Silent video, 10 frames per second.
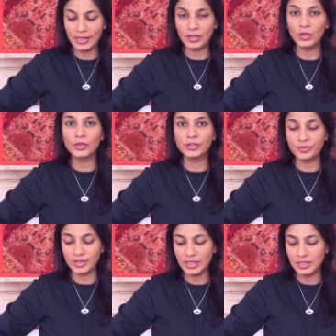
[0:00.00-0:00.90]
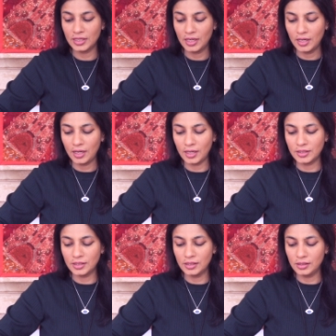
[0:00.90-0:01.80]
can hurt, right?
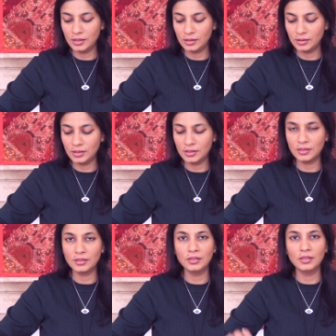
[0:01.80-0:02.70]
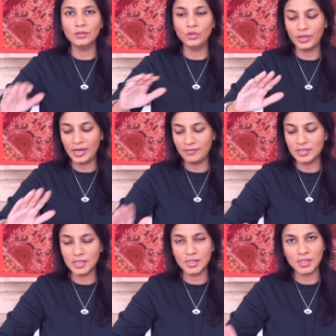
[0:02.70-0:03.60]
Until you're
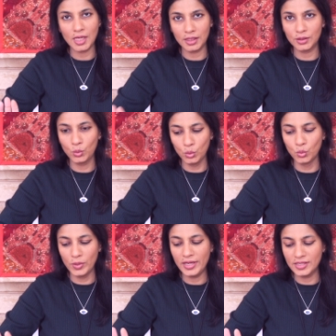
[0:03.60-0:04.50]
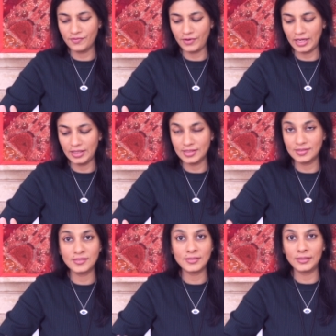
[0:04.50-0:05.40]
caressing the tiger the good way, it's fine.
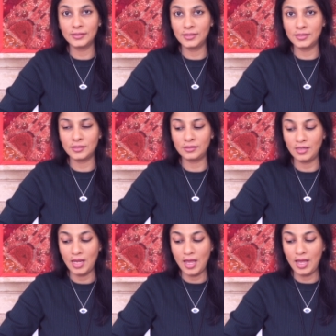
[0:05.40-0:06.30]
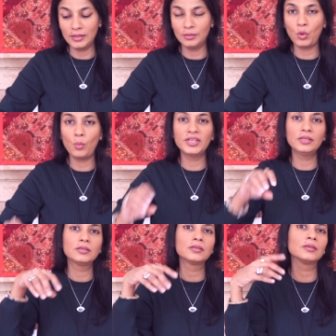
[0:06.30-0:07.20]
It's just like the kitten. And the
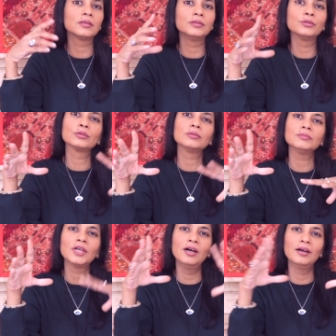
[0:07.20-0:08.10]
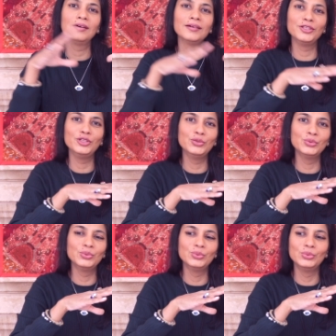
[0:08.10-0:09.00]
moment, you